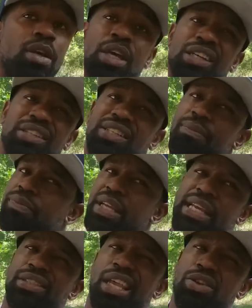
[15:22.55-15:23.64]
just some
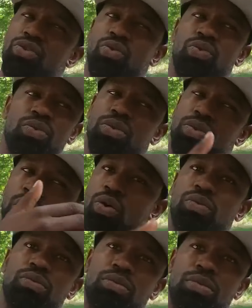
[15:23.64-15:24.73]
things like you don't.